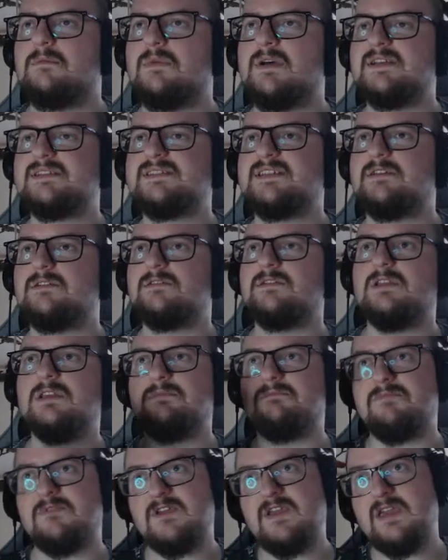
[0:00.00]
But I see
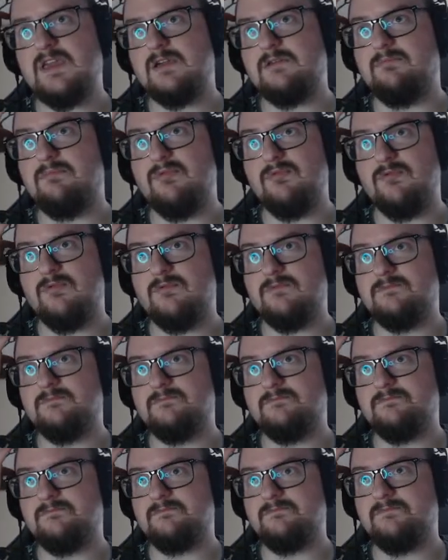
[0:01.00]
only King Boo.
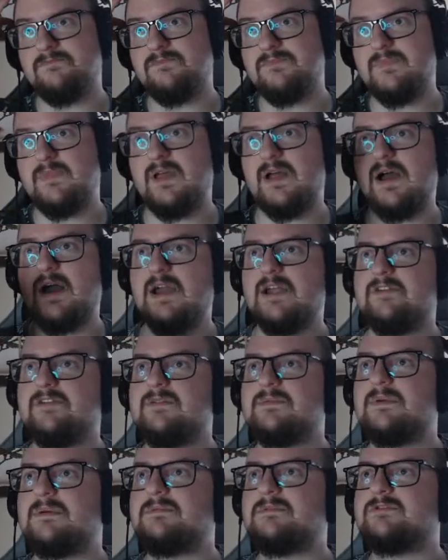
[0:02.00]
I
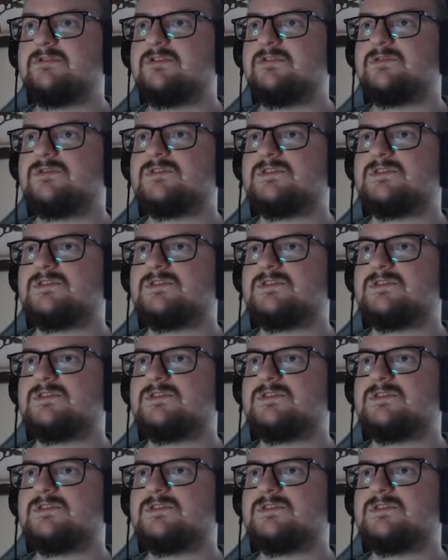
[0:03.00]
remember there